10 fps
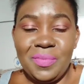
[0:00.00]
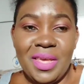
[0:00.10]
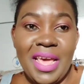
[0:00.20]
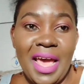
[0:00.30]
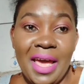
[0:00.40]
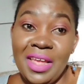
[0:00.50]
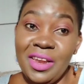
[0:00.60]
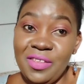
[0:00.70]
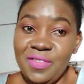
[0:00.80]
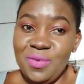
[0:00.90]
Yeah, and
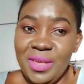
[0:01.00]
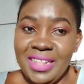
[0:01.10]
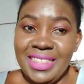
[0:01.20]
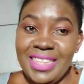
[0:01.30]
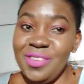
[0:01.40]
as you can see